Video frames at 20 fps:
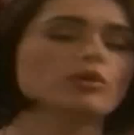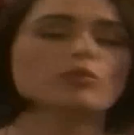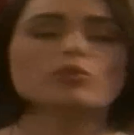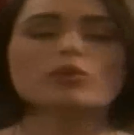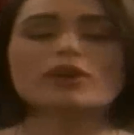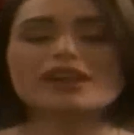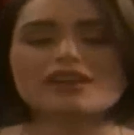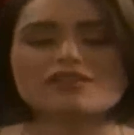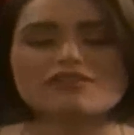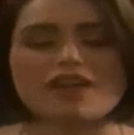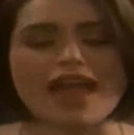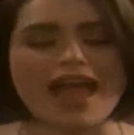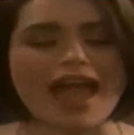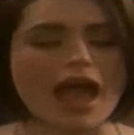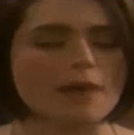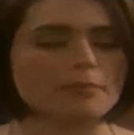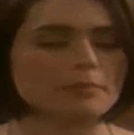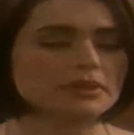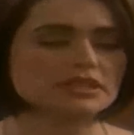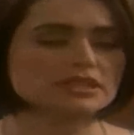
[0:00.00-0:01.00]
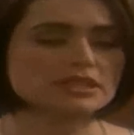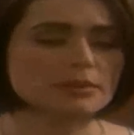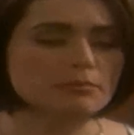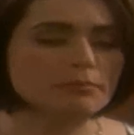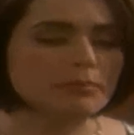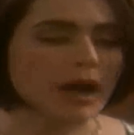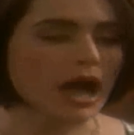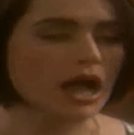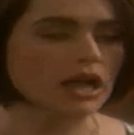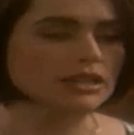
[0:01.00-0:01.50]
Well, whatever happened to
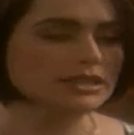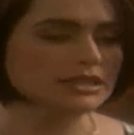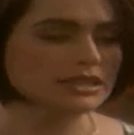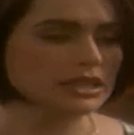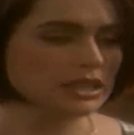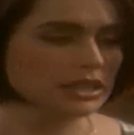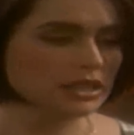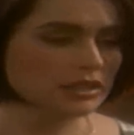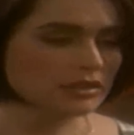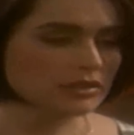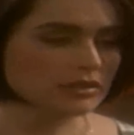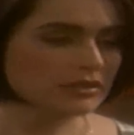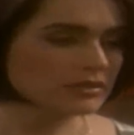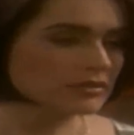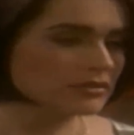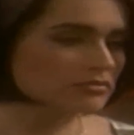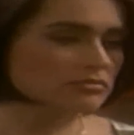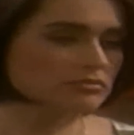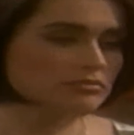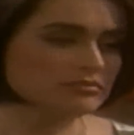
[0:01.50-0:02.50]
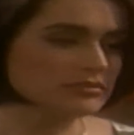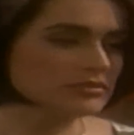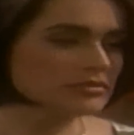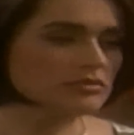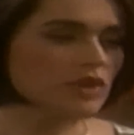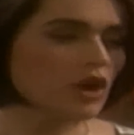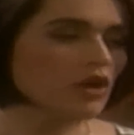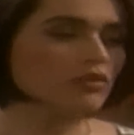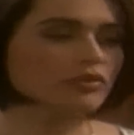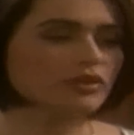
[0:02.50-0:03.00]
bonding
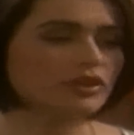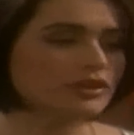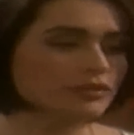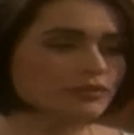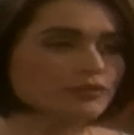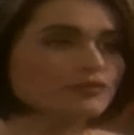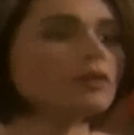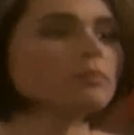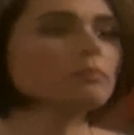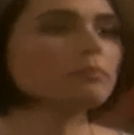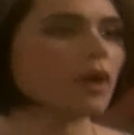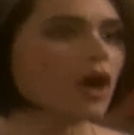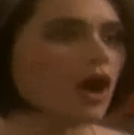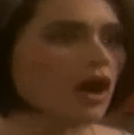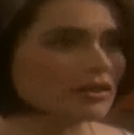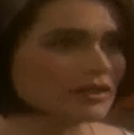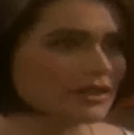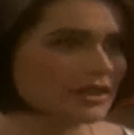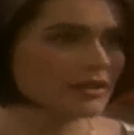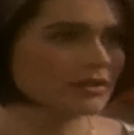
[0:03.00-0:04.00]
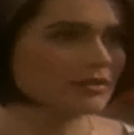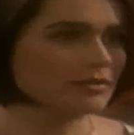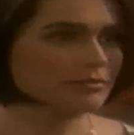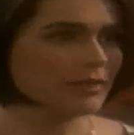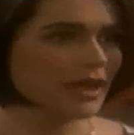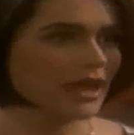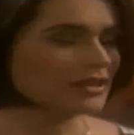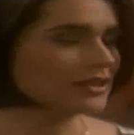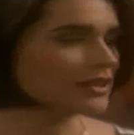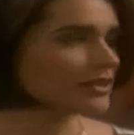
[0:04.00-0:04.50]
over football in a
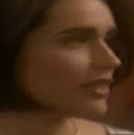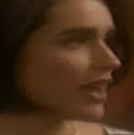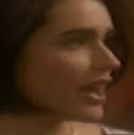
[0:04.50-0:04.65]
manly